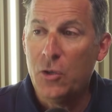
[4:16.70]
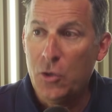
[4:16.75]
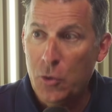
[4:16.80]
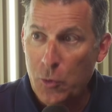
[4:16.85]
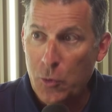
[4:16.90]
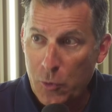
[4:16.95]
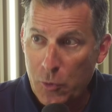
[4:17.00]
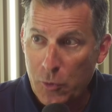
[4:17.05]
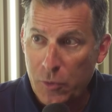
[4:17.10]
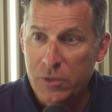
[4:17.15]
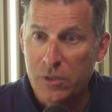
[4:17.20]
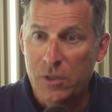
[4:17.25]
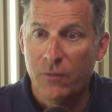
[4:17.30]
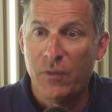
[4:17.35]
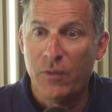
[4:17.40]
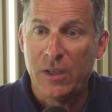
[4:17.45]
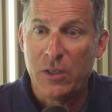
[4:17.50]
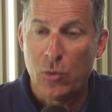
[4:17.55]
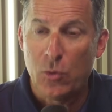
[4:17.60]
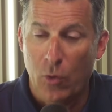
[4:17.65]
used
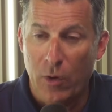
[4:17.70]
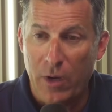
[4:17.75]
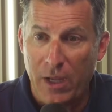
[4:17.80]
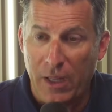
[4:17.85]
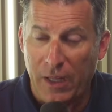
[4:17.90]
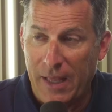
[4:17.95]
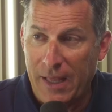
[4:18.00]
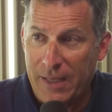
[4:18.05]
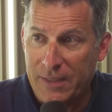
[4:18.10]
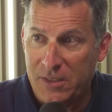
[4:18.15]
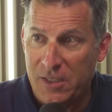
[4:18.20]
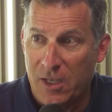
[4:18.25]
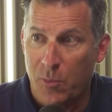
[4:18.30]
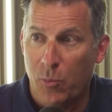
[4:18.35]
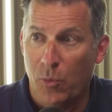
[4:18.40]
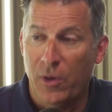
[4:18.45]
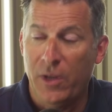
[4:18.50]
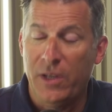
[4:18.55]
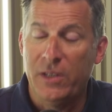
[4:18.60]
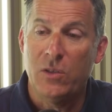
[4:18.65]
Victoria-class
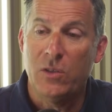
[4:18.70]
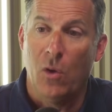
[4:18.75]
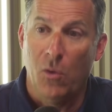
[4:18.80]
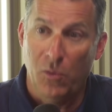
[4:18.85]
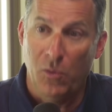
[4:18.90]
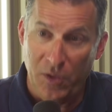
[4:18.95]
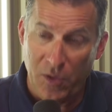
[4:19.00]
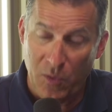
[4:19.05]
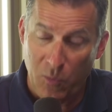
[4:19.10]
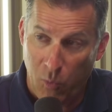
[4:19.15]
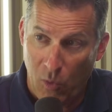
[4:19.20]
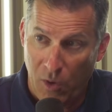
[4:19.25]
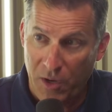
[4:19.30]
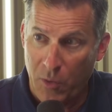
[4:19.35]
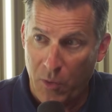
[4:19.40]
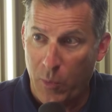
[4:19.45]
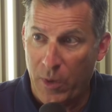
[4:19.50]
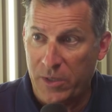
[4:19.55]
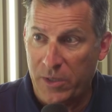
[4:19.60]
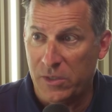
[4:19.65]
submarines, only
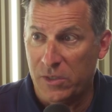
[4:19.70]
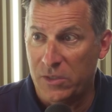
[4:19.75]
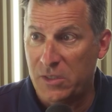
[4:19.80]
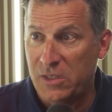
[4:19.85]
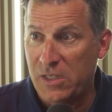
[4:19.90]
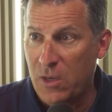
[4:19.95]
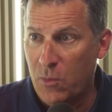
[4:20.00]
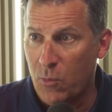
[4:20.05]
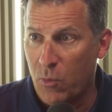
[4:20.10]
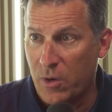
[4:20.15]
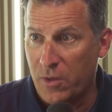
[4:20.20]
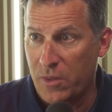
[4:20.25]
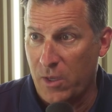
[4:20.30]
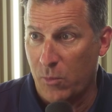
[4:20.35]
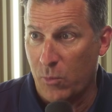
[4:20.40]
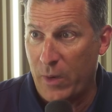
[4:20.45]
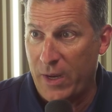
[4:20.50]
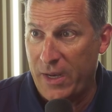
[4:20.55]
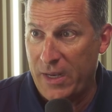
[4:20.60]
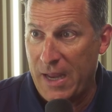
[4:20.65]
one of which is
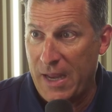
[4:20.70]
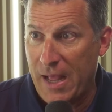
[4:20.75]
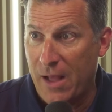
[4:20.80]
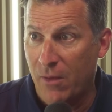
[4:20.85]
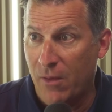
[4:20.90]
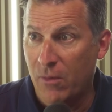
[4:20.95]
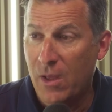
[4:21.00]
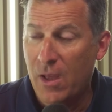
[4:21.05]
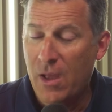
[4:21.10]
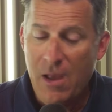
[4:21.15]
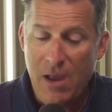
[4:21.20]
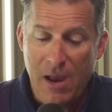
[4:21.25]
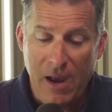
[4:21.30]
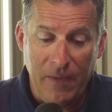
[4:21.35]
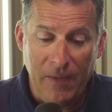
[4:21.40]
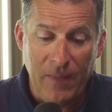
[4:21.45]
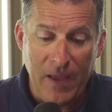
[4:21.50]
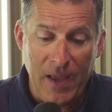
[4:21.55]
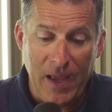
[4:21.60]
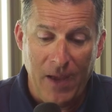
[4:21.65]
seaworthy right now,
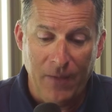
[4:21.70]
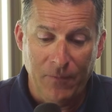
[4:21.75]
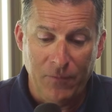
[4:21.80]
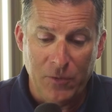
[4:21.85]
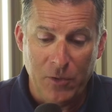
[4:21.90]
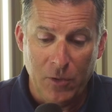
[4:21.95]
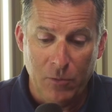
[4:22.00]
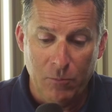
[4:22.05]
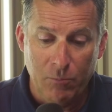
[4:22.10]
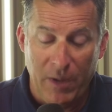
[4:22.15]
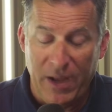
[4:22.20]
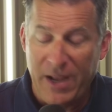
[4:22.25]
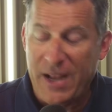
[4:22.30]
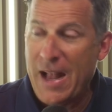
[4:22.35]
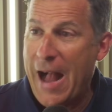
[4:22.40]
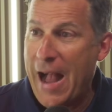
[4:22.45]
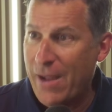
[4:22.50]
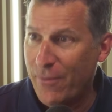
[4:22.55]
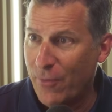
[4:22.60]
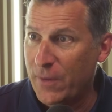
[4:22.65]
and they have to
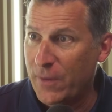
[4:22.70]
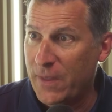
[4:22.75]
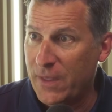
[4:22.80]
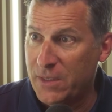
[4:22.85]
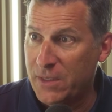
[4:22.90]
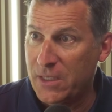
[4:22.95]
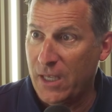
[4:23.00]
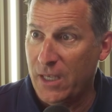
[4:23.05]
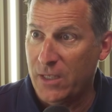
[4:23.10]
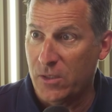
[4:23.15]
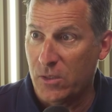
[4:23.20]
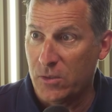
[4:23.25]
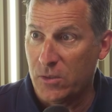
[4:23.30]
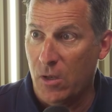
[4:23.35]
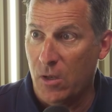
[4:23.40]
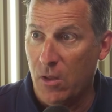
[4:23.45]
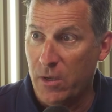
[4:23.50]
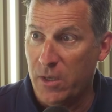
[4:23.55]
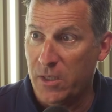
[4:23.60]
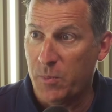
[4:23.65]
MacGyver these things as
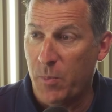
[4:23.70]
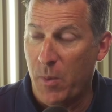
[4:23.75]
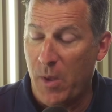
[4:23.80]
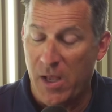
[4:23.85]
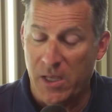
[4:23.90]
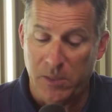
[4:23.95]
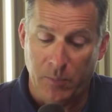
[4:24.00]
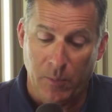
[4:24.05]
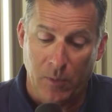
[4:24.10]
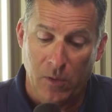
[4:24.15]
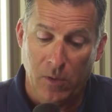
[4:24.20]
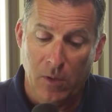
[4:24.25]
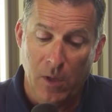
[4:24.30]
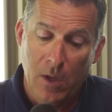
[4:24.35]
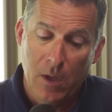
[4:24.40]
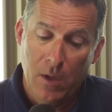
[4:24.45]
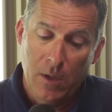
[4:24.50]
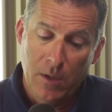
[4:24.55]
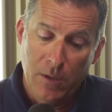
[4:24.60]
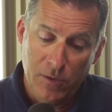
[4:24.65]
long as possible
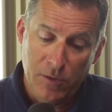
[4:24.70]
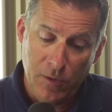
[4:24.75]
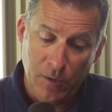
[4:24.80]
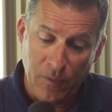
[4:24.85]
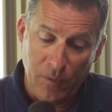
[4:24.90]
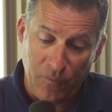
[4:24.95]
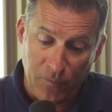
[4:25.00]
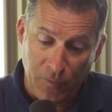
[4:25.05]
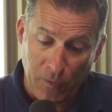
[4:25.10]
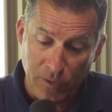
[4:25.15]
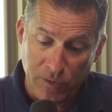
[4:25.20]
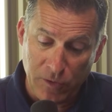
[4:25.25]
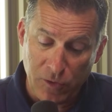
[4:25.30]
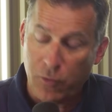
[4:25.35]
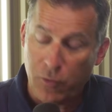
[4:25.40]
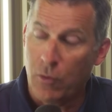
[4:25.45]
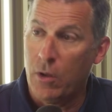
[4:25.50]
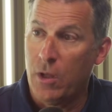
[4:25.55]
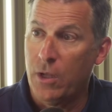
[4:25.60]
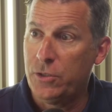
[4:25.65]
to the first
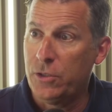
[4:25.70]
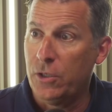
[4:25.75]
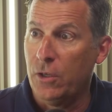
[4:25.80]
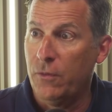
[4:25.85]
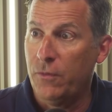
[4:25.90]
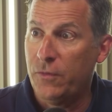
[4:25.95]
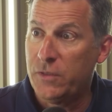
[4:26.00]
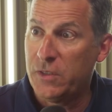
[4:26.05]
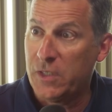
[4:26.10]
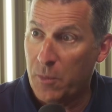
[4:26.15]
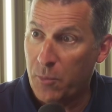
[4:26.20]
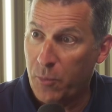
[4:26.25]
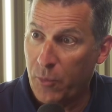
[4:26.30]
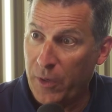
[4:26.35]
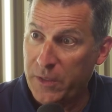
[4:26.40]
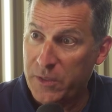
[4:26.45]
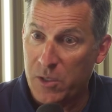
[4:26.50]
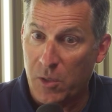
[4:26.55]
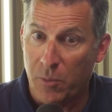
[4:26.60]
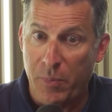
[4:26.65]
tranche of
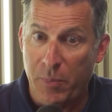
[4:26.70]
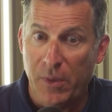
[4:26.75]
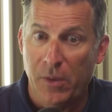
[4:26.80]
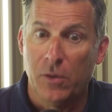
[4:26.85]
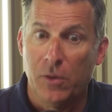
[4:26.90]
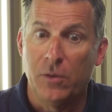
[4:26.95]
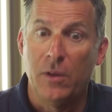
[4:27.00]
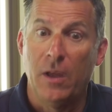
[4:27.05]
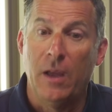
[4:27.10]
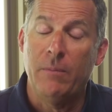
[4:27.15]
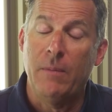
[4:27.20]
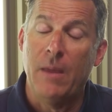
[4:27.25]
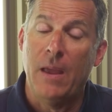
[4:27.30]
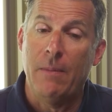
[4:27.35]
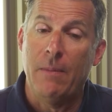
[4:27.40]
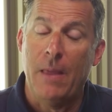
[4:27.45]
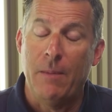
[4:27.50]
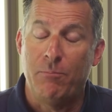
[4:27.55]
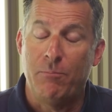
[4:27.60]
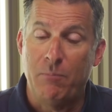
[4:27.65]
submarines are built.
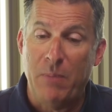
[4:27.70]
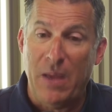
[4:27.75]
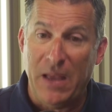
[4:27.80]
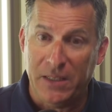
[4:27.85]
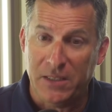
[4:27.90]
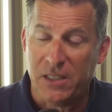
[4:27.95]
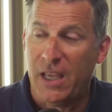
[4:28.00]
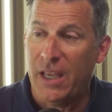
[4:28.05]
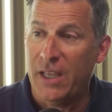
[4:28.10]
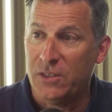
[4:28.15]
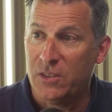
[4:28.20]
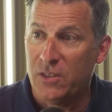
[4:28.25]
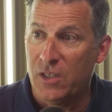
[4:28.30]
At best case